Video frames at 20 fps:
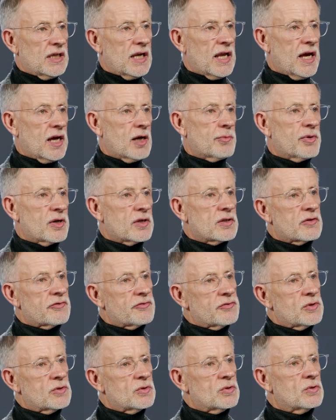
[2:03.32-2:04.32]
layer point of
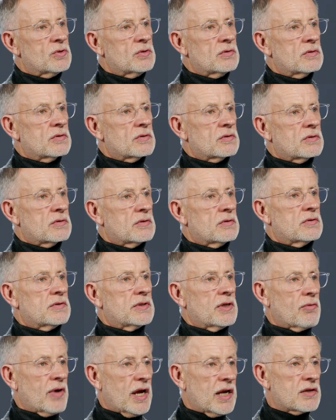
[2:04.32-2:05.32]
view,
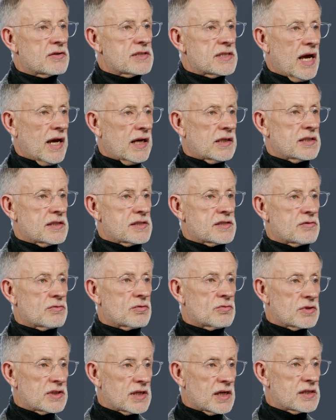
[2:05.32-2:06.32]
the radios act as
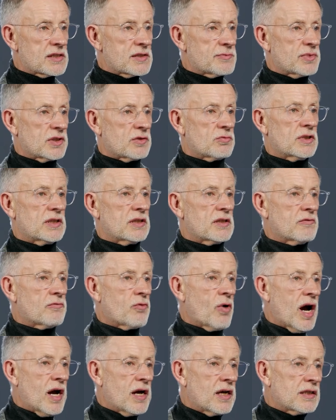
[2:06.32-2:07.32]
routers between the
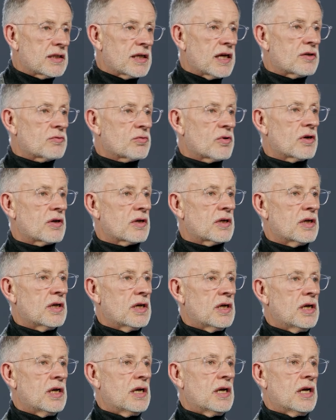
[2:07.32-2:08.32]
wired network
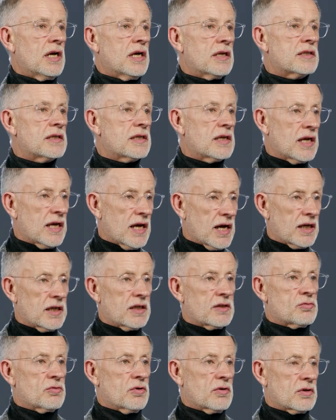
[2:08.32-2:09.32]
and the air
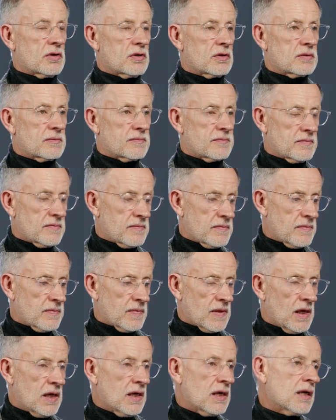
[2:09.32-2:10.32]
network.
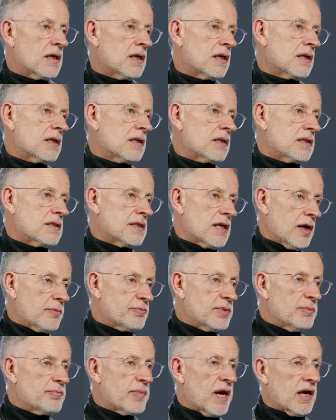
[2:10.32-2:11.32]
The
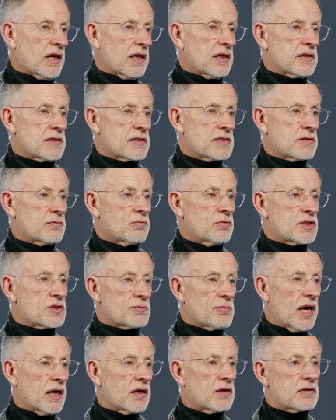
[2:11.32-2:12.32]
IP packets, which
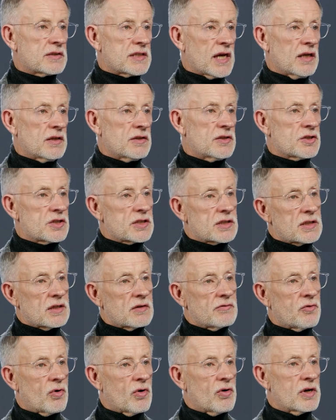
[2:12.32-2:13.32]
may contain digital
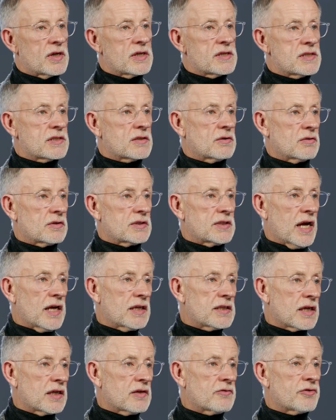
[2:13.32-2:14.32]
voice or
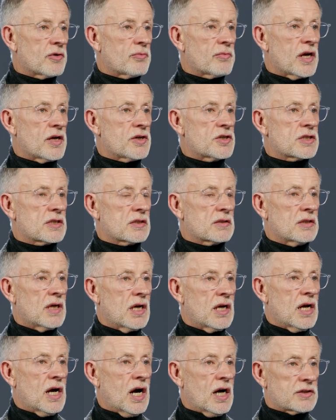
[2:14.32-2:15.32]
data information,
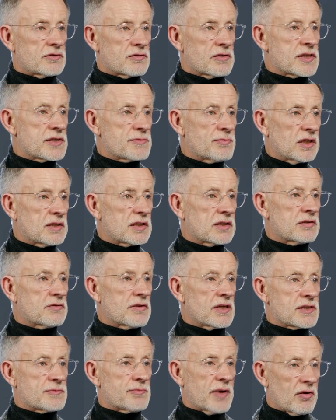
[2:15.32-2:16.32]
are transmitted
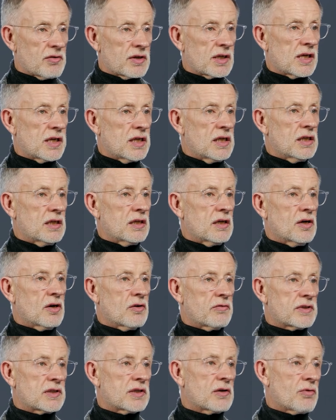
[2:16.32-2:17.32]
transparently
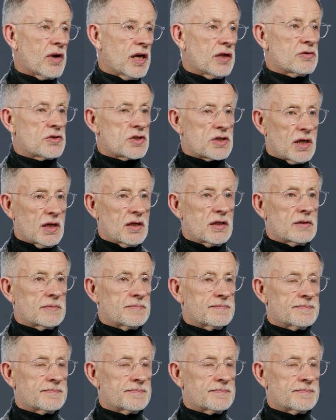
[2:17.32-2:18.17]
over the radio channel.